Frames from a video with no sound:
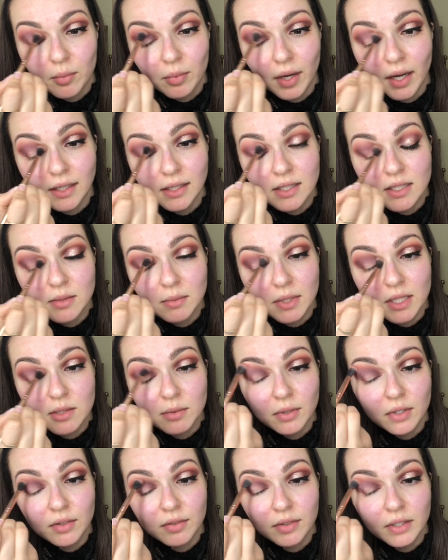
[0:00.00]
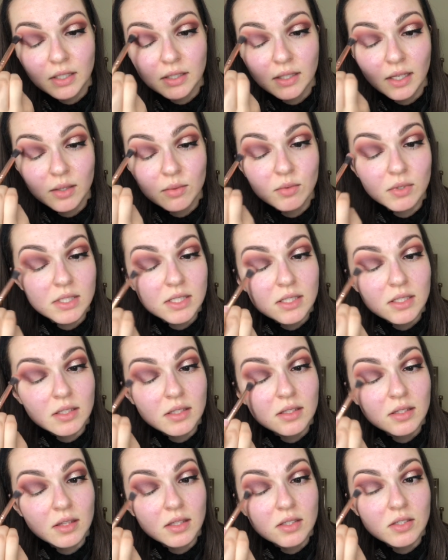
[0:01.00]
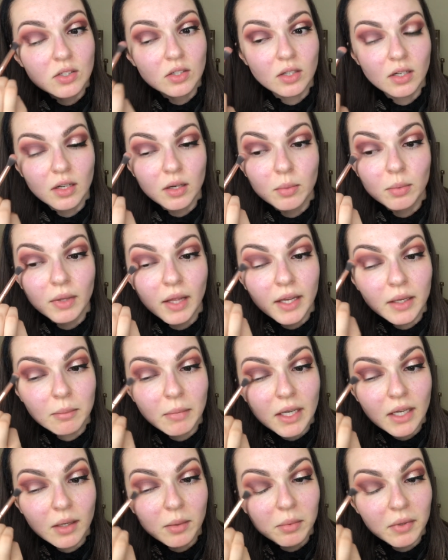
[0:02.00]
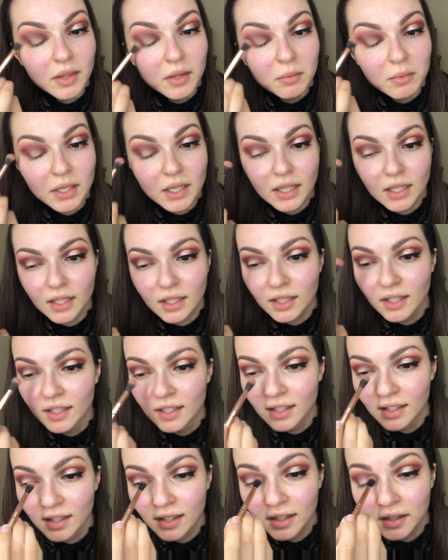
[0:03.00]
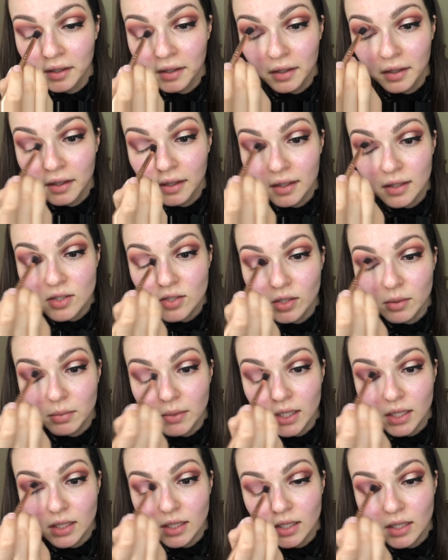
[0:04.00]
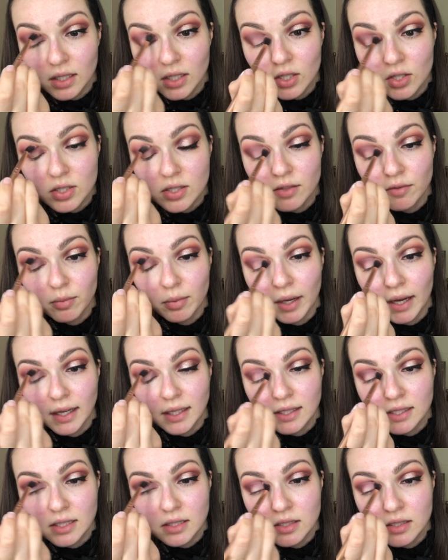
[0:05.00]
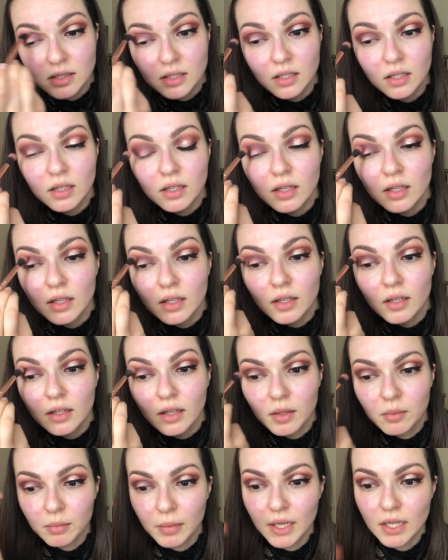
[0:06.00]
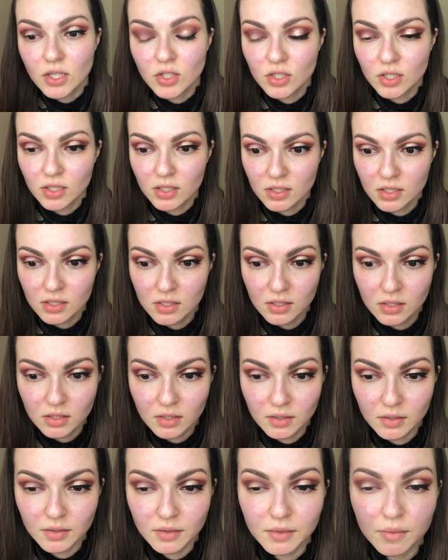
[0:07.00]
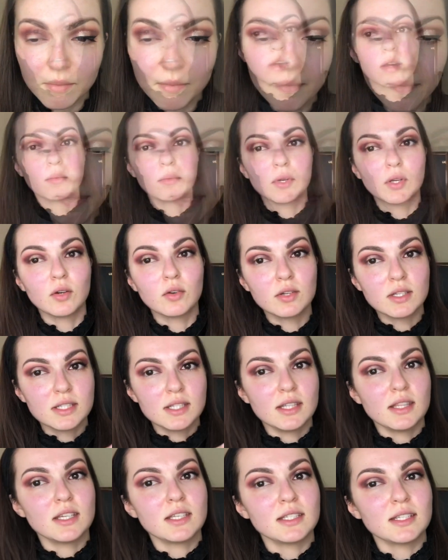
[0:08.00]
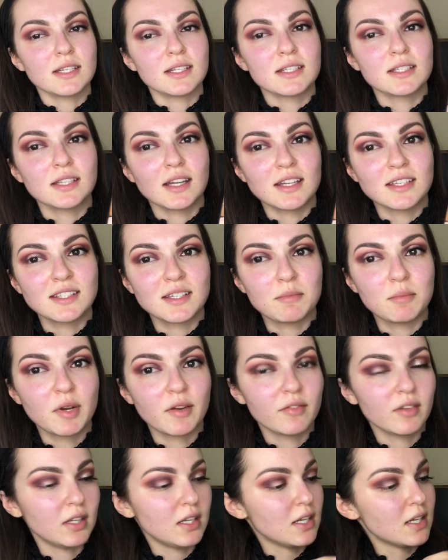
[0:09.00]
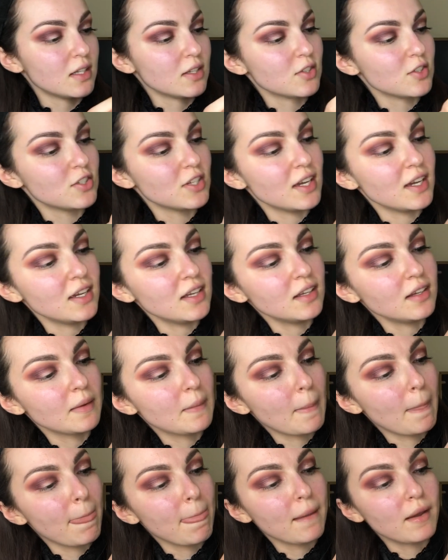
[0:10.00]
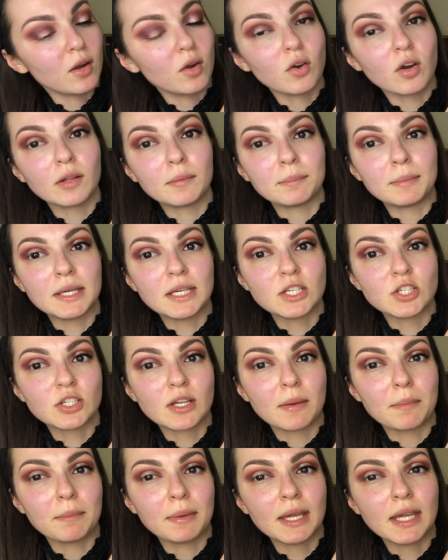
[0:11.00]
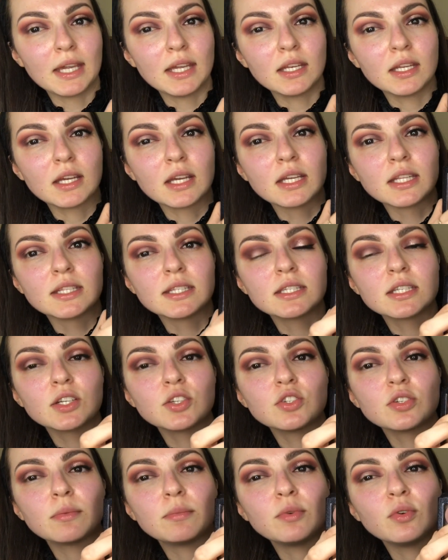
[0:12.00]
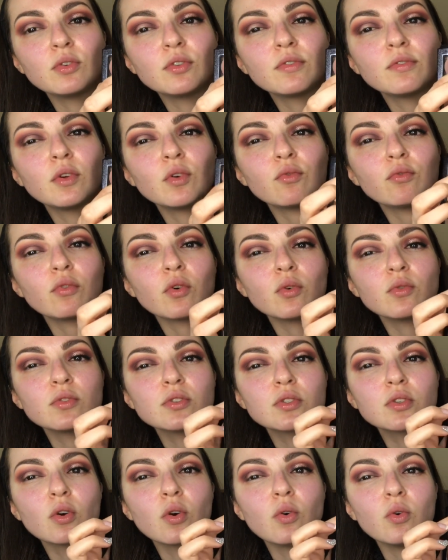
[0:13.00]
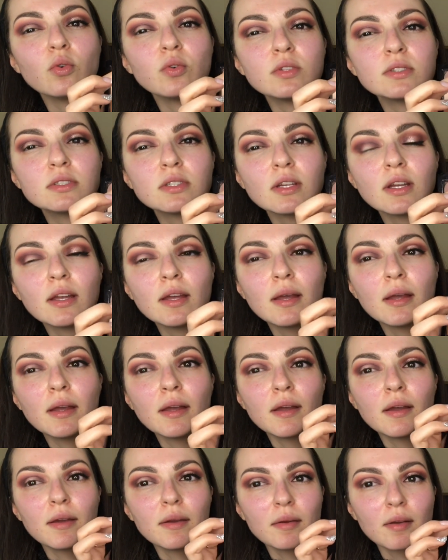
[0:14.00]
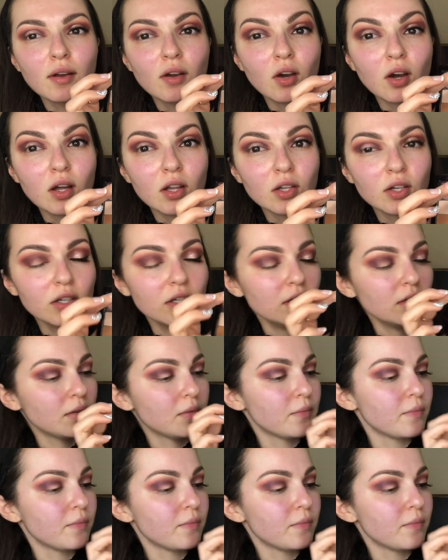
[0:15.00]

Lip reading: practice makes perfect. I wasn't this good at applying makeup in the beginning. It took me years of practice and patience. I'm gonna go into this Anastasia Beverly Hills shade called Pink Champagne. It's such a beautiful rose gold color.